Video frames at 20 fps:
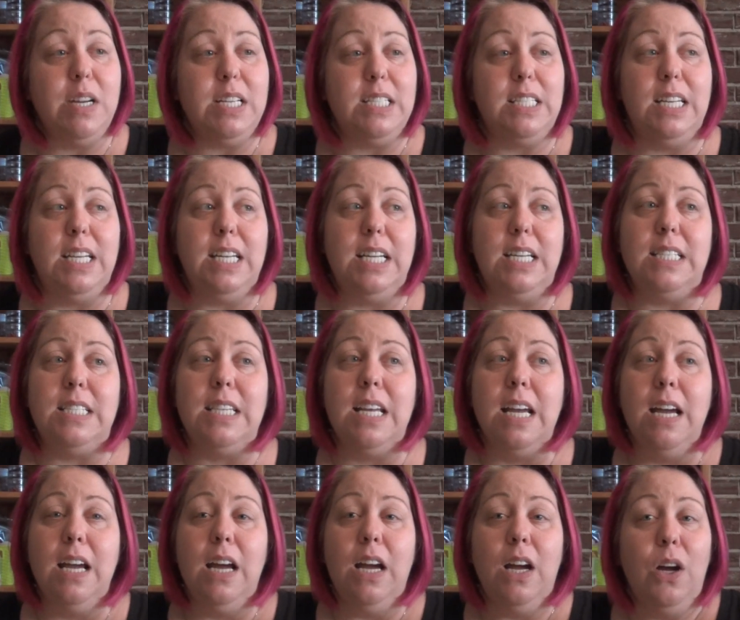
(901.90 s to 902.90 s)
reason is
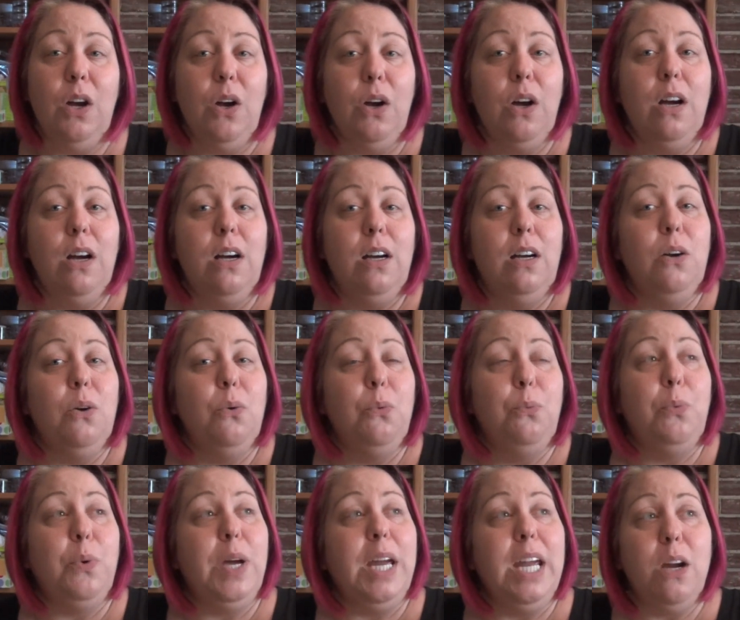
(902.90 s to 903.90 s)

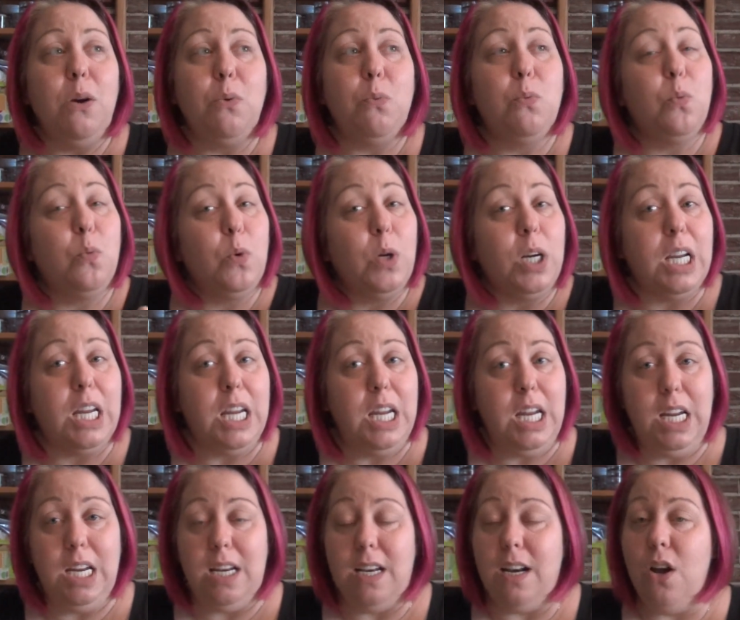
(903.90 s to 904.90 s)
we are
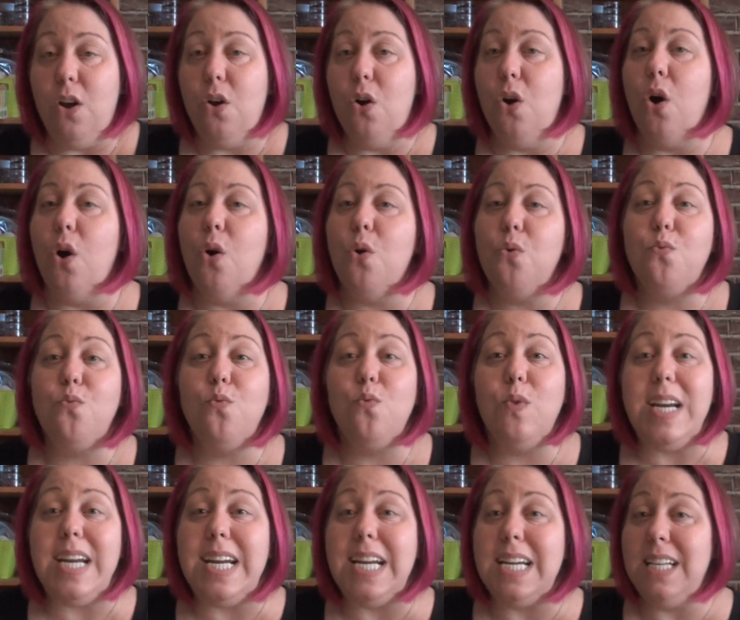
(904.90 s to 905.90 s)
working
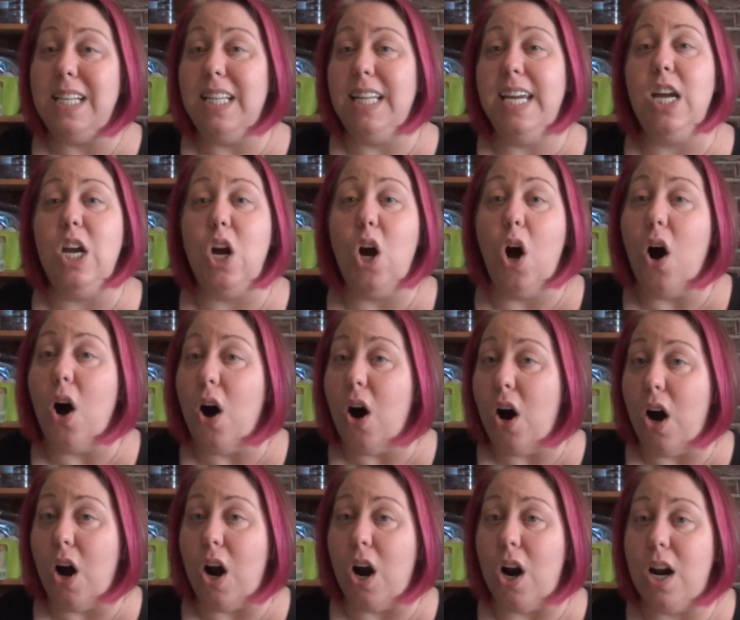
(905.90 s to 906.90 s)
really
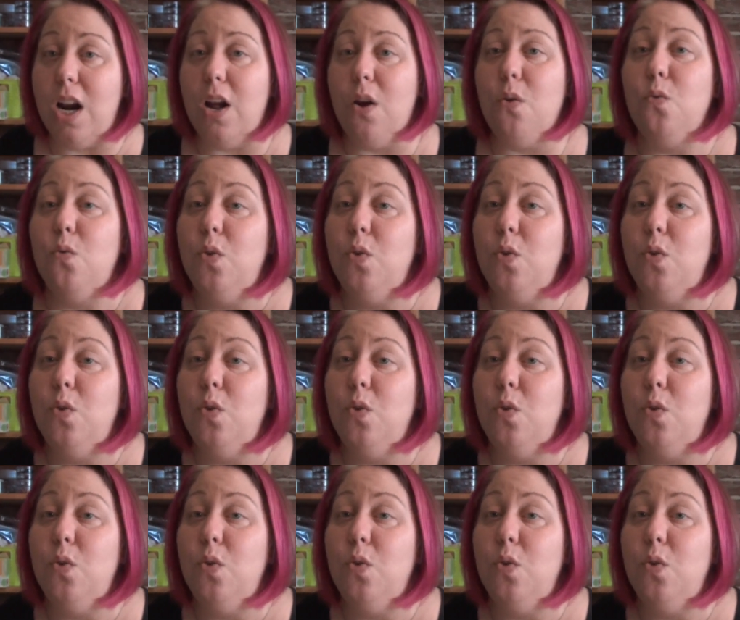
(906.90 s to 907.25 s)
hard